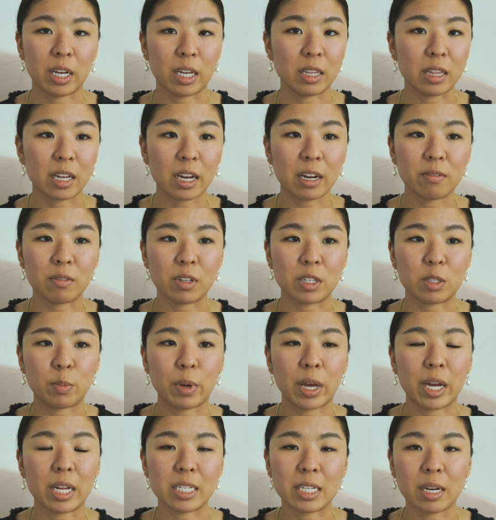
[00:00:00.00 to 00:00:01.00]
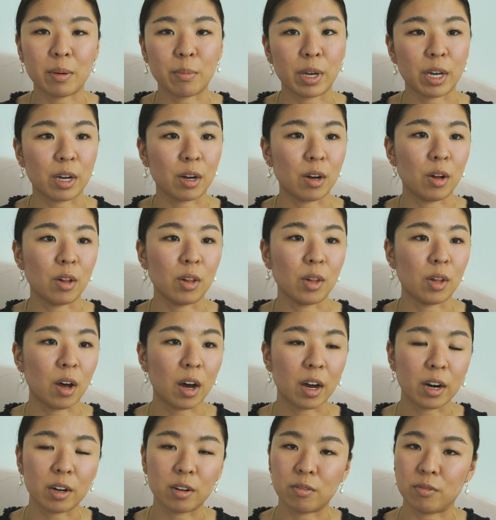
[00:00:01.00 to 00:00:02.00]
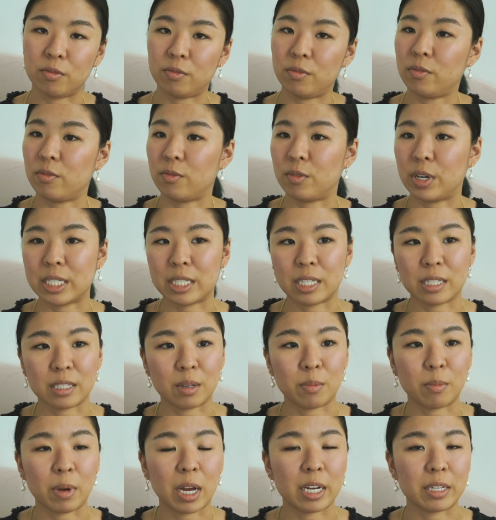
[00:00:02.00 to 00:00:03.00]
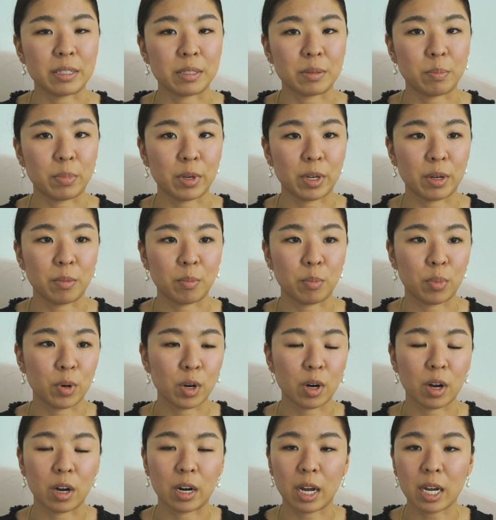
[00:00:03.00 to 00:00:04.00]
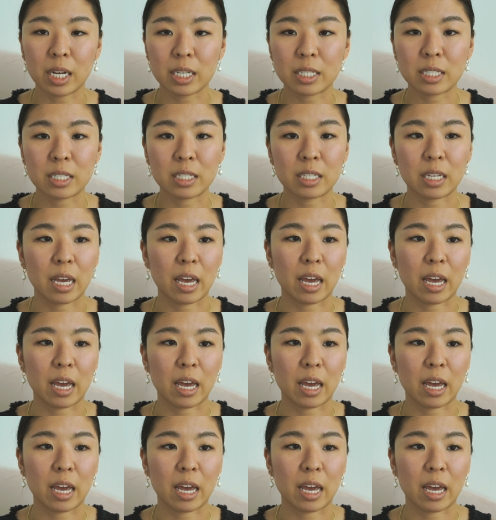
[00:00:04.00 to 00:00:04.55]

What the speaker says: In light of this pandemic, a lot of racism has been put on us,